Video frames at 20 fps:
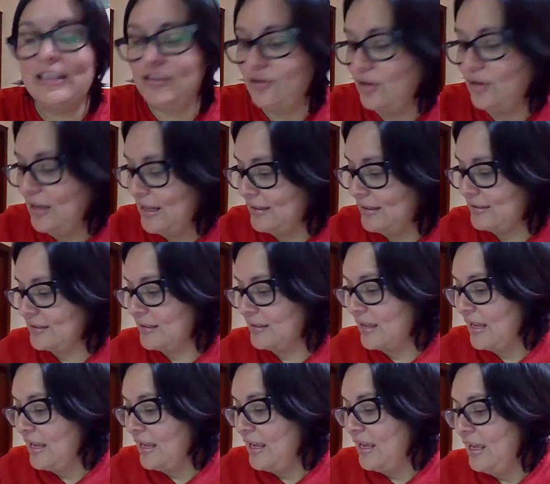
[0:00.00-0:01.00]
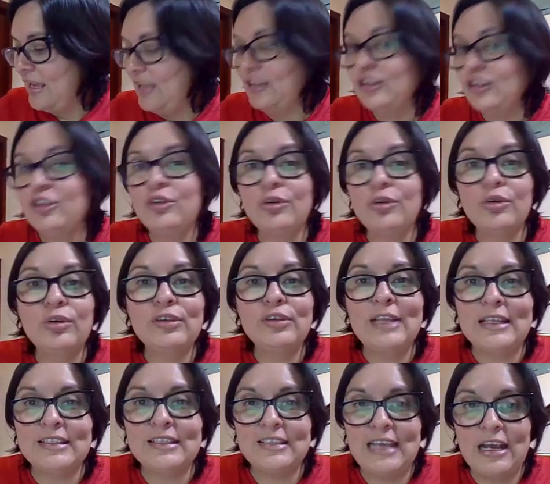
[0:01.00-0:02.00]
Okay, so let's
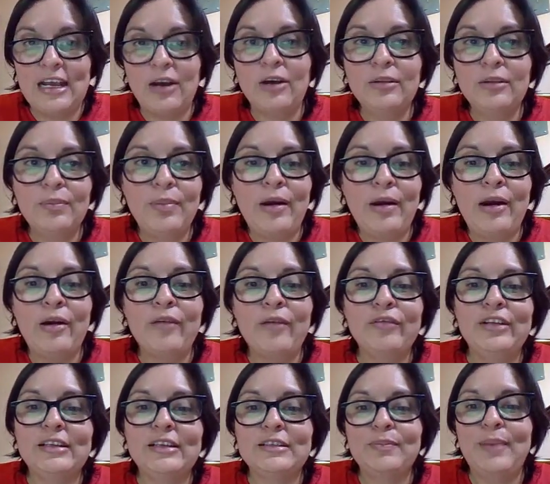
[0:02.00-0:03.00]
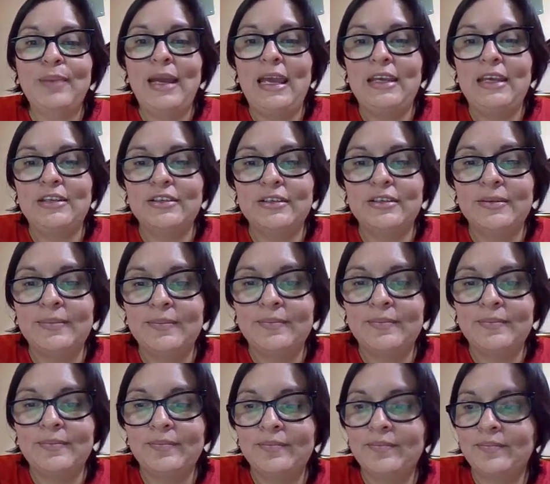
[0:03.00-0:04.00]
do the second part of this
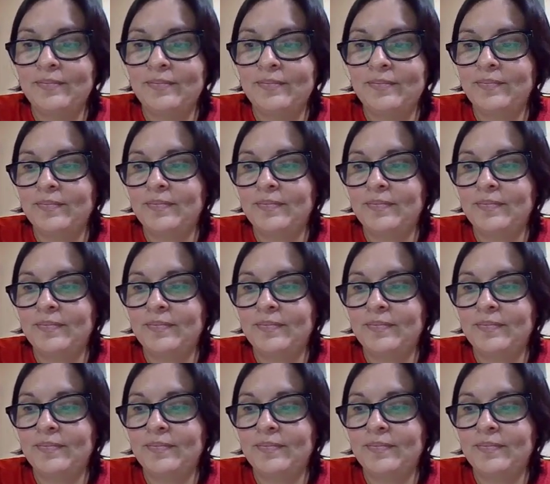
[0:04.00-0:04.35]
page.